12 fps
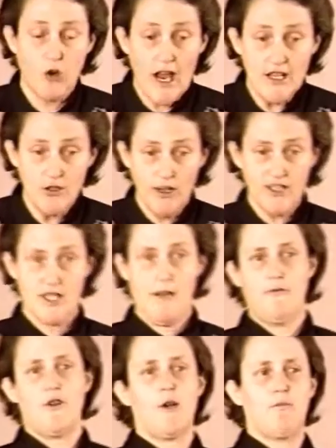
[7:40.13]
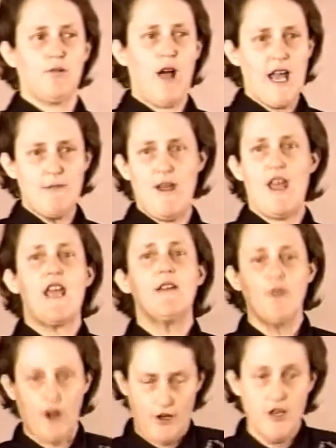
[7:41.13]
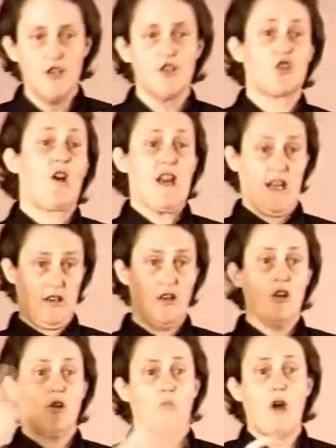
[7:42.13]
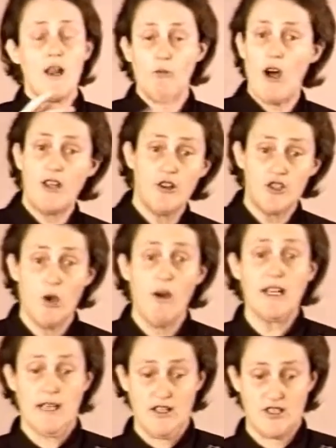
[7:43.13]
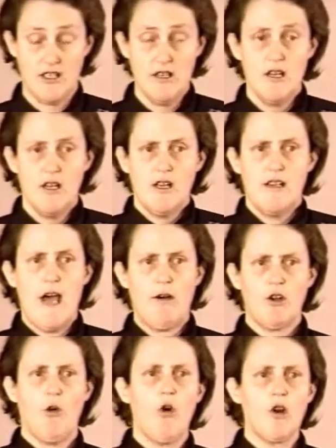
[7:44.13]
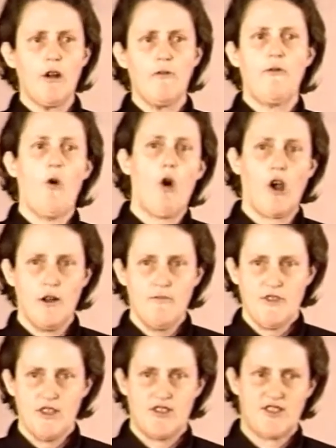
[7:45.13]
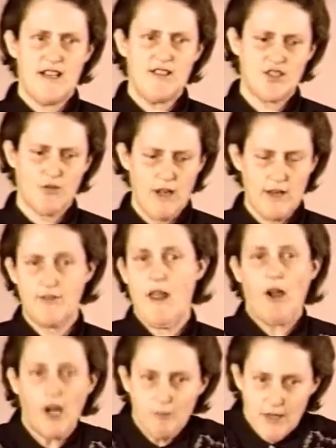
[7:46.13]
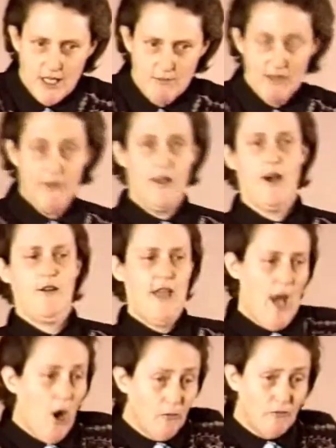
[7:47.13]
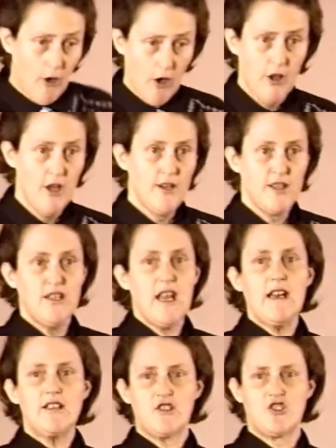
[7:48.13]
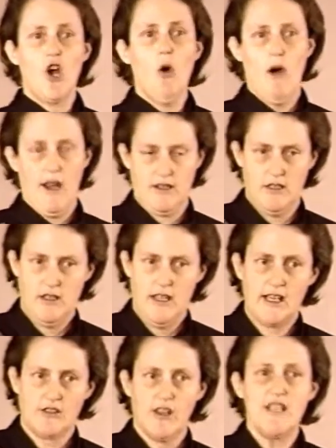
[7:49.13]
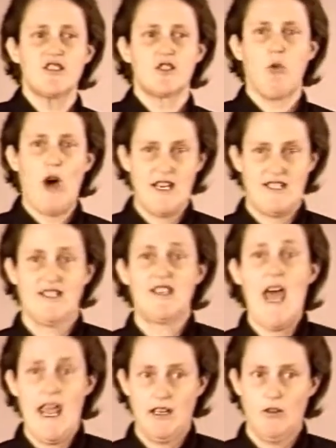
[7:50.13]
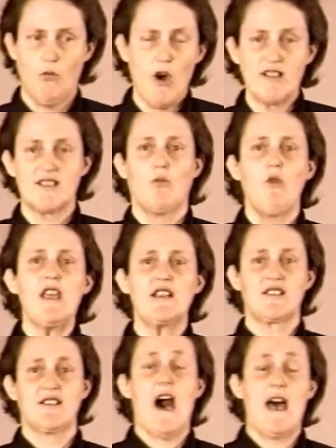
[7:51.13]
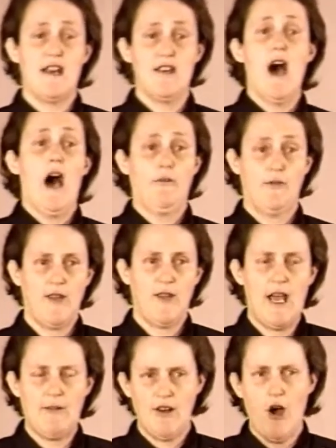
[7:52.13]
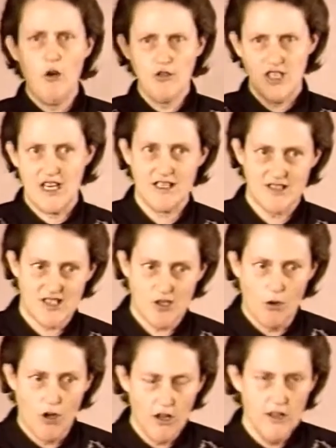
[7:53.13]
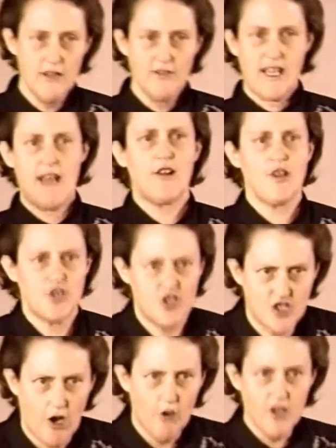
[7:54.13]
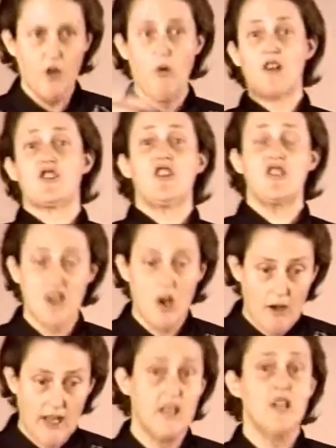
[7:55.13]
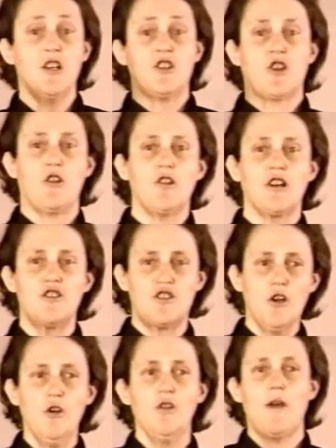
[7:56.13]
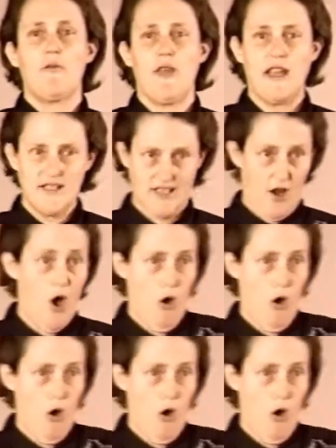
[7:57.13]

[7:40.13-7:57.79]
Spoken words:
Try doing some of your applied behavior training right while you're doing this. Now, in order for sensory therapy to be helpful, you need to do it at least twice a day. Once a week's not enough. If you have an OT at school, get her to show you what she's doing so you can do the things at